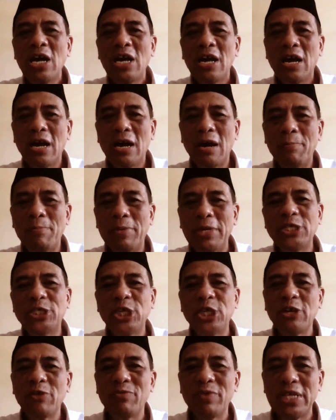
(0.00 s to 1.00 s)
bridging
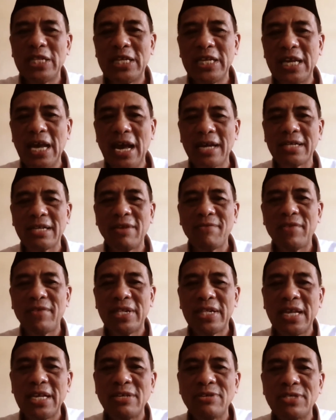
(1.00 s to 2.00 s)
with the activity
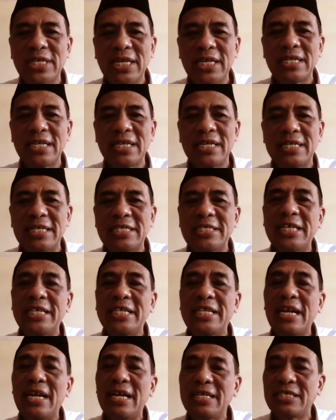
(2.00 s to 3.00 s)
using the
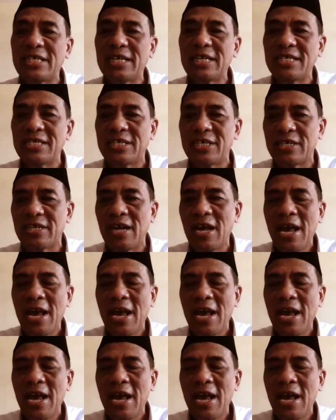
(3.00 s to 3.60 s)
digitalization.